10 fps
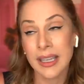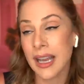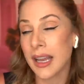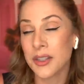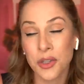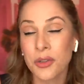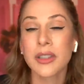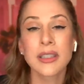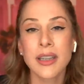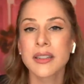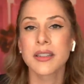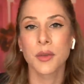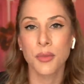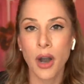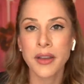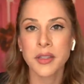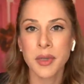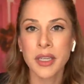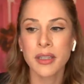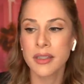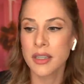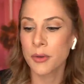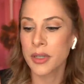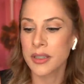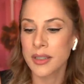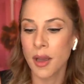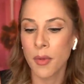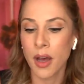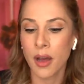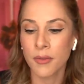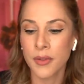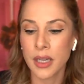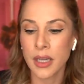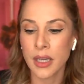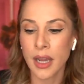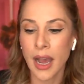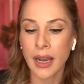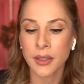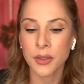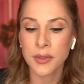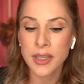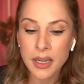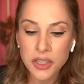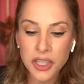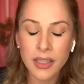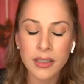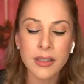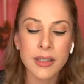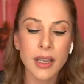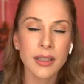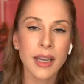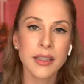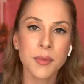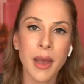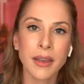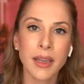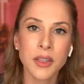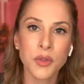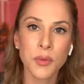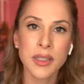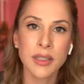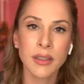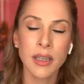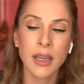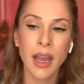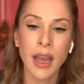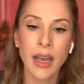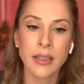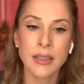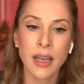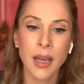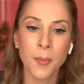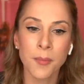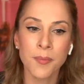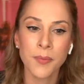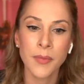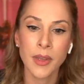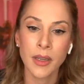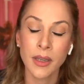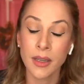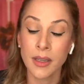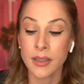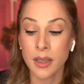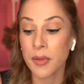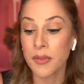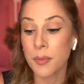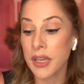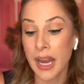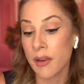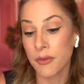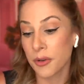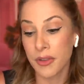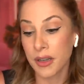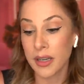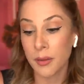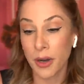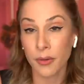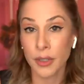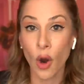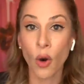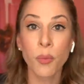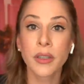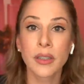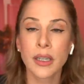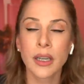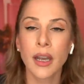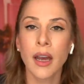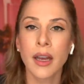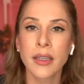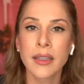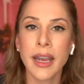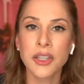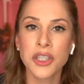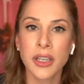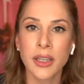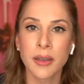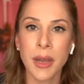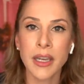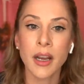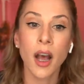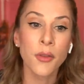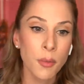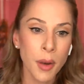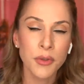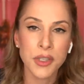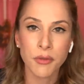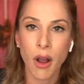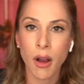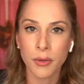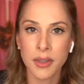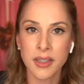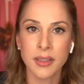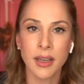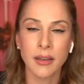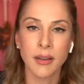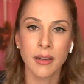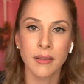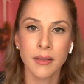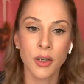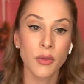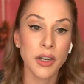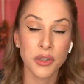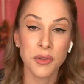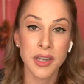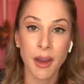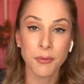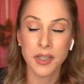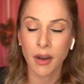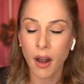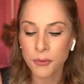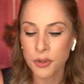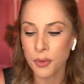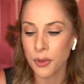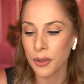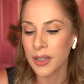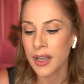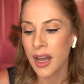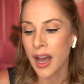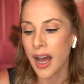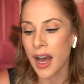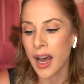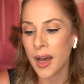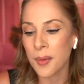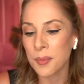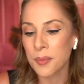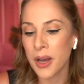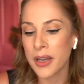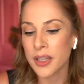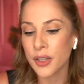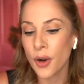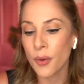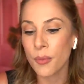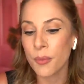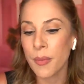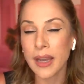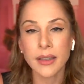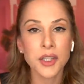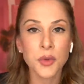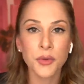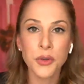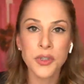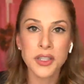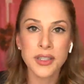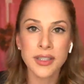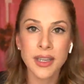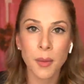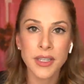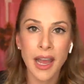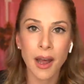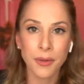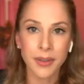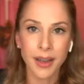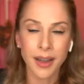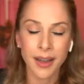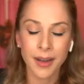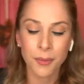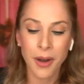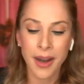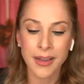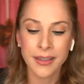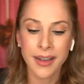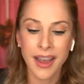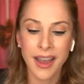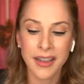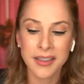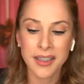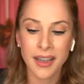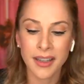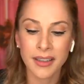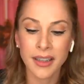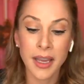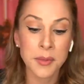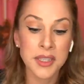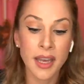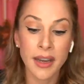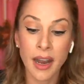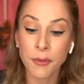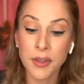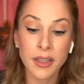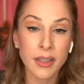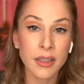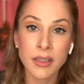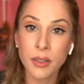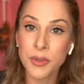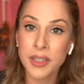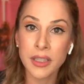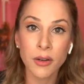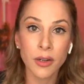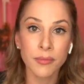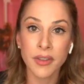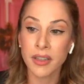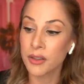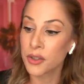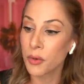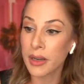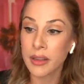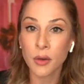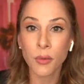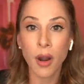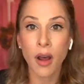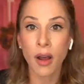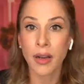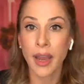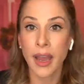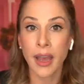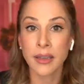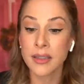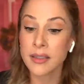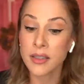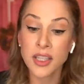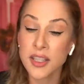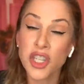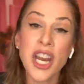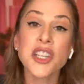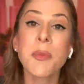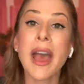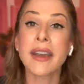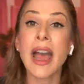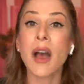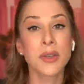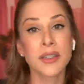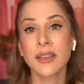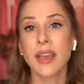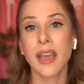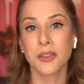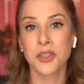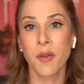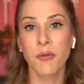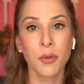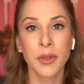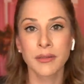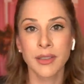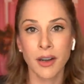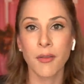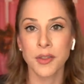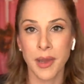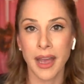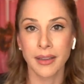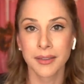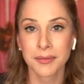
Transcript: it, it certainly doesn't surprise me considering some of the accusations against Matt Gaetz recently, and um, some of the behavior that he apparently openly uh, engaged in, making other members of Congress and, and, and congressional staffers uncomfortable. Uh, but you know, Matt Gaetz refuses to step down, uh, Ryan, and claims that everything that he did was legal, that he didn't do anything wrong, and he's a, he's a changed man now. He's engaged, so everyone get off his back.